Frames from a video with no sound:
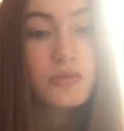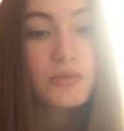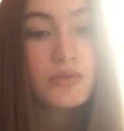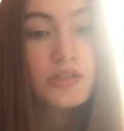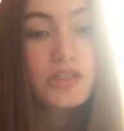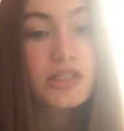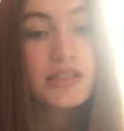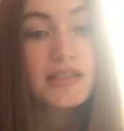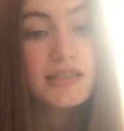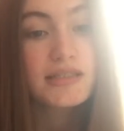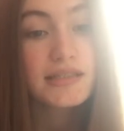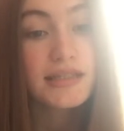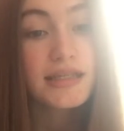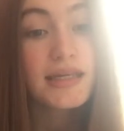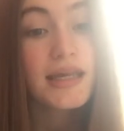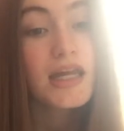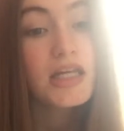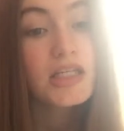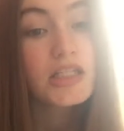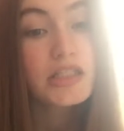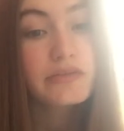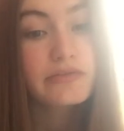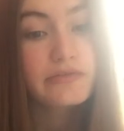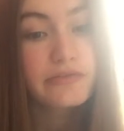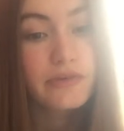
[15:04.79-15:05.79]
which is
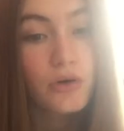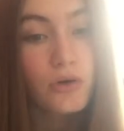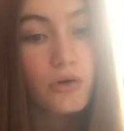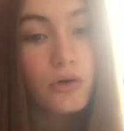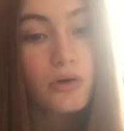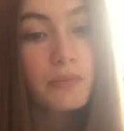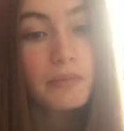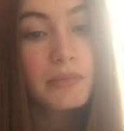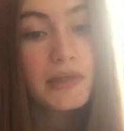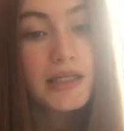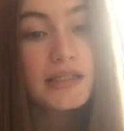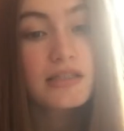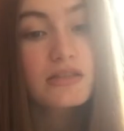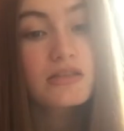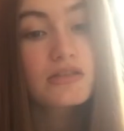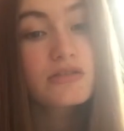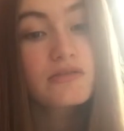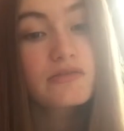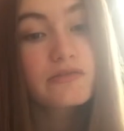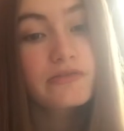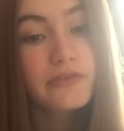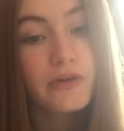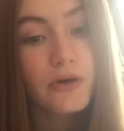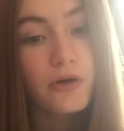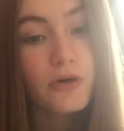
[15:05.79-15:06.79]
CH4 plus
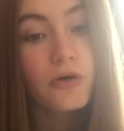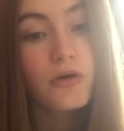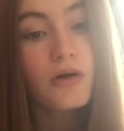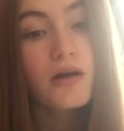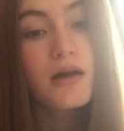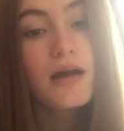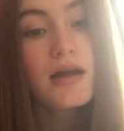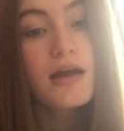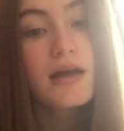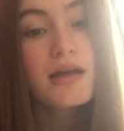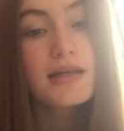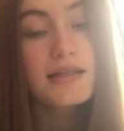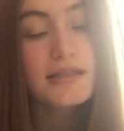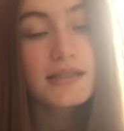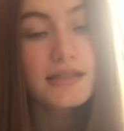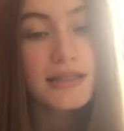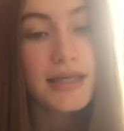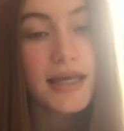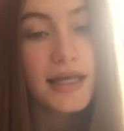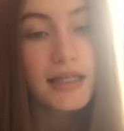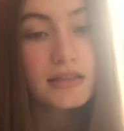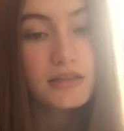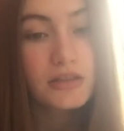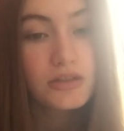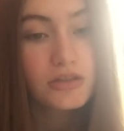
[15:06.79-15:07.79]

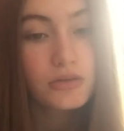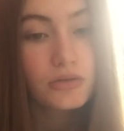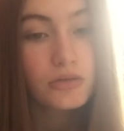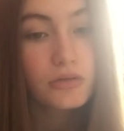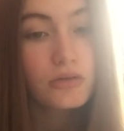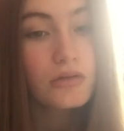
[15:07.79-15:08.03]
4Cl2,